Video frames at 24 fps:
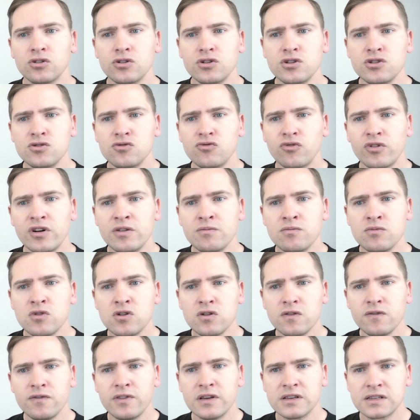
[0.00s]
you
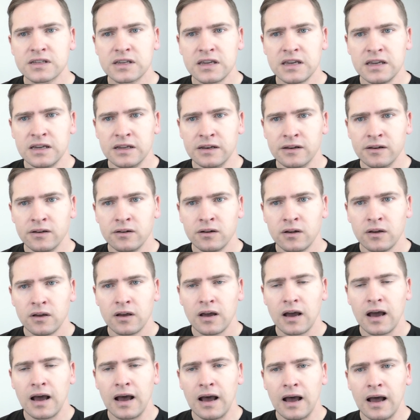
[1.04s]
remove the skin
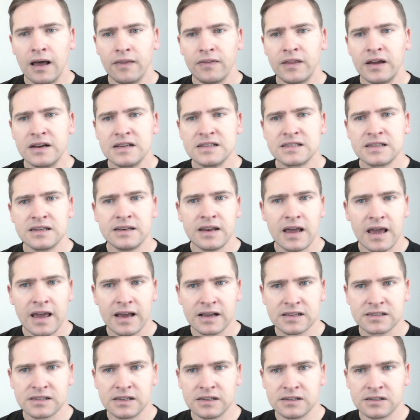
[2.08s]
that is in
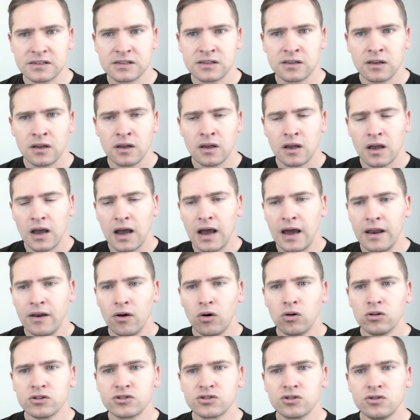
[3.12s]
excess, and
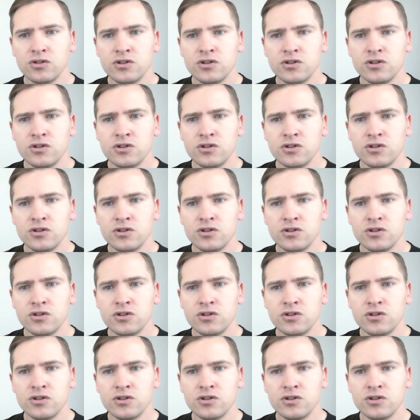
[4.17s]
also